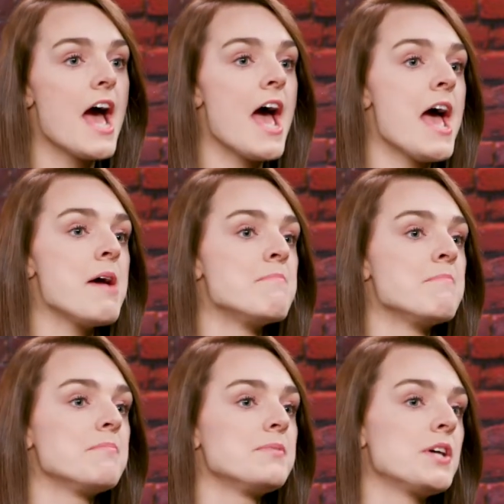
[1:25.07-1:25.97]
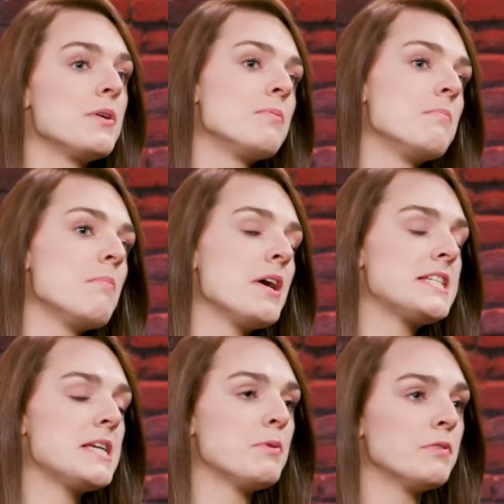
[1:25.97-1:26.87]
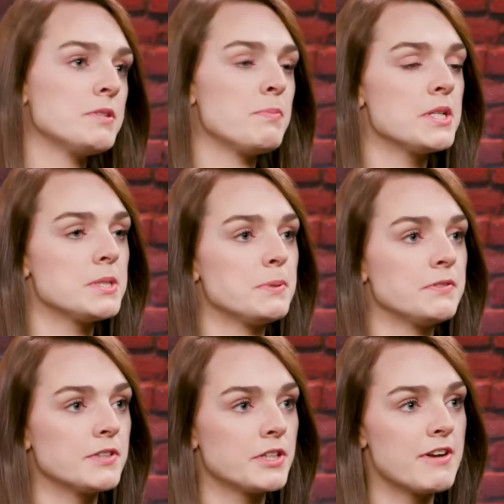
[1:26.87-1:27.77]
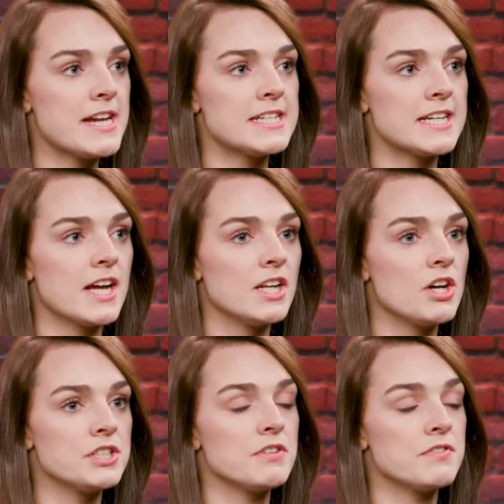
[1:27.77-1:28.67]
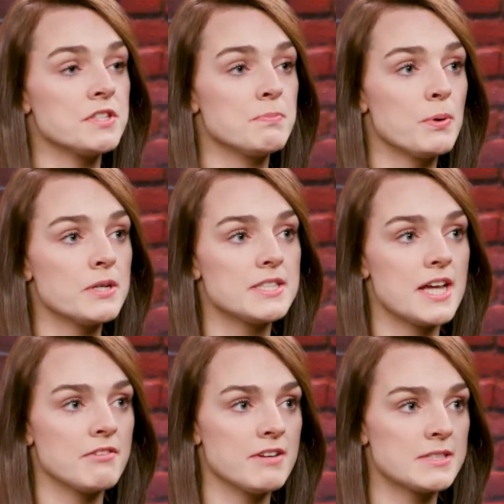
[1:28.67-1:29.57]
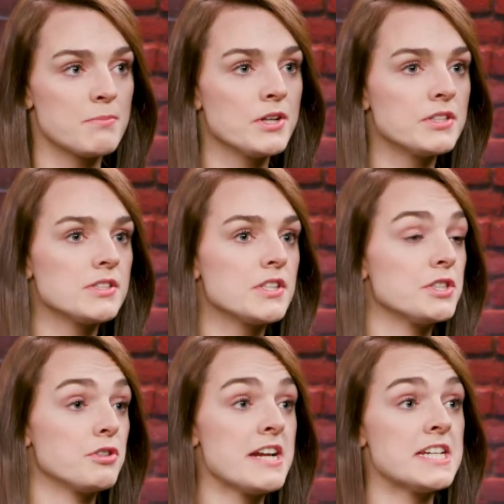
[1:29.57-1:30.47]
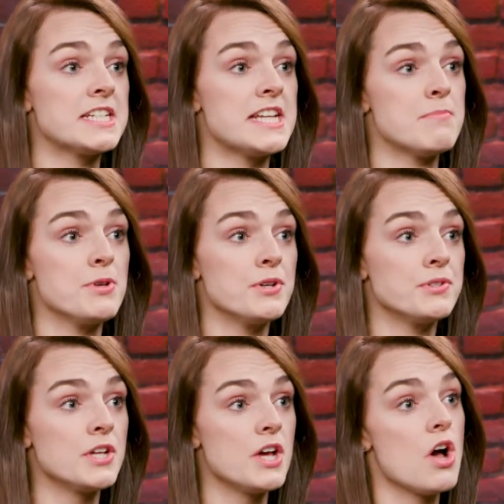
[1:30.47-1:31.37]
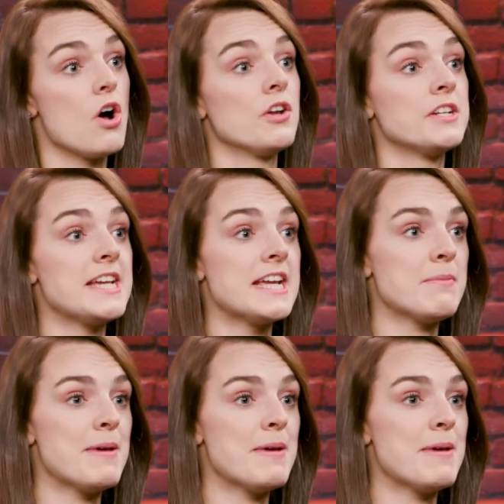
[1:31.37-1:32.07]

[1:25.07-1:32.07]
Um, so my team are responsible for creating a lot of the sports and risk models that the trading team use on a daily